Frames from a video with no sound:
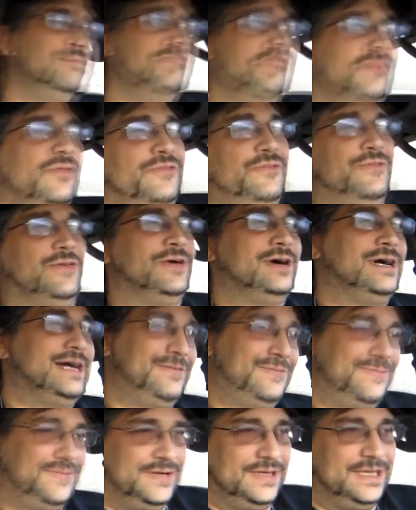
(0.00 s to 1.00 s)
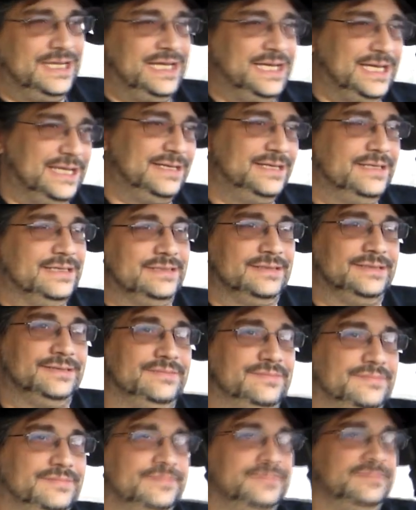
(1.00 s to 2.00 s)
Before I forget,
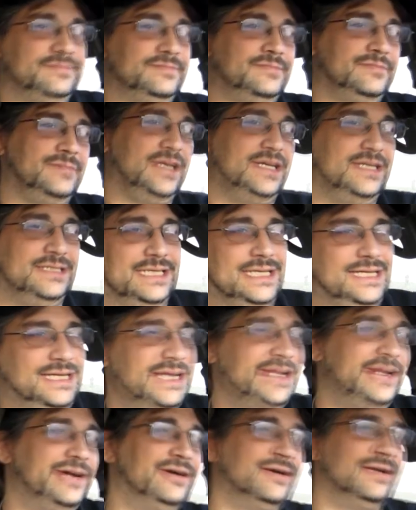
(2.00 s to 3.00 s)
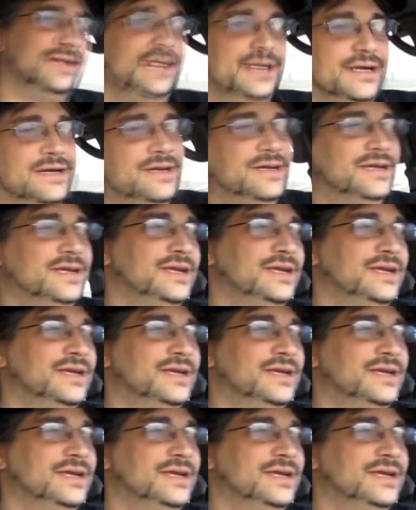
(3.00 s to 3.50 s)
because I did earlier,